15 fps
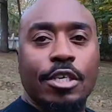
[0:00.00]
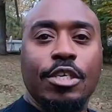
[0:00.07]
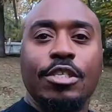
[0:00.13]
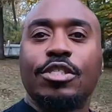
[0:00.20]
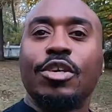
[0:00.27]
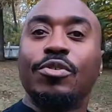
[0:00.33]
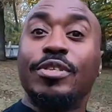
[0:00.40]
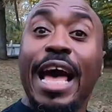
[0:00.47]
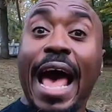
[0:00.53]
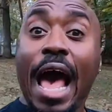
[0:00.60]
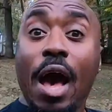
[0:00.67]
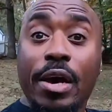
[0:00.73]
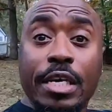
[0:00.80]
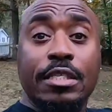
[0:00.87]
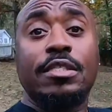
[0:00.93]
So
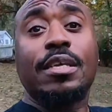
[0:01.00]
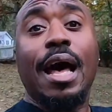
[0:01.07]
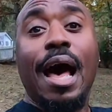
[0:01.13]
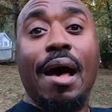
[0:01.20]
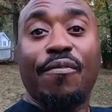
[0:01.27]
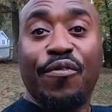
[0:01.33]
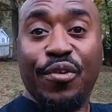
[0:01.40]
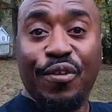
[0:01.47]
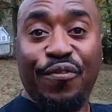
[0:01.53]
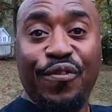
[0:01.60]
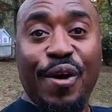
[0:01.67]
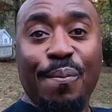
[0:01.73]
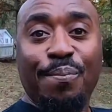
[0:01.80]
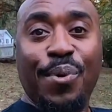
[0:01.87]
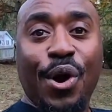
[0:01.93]
now it's time for the
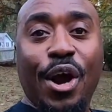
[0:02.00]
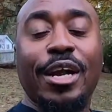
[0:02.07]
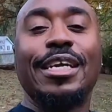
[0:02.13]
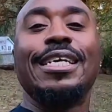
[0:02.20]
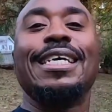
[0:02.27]
fun part.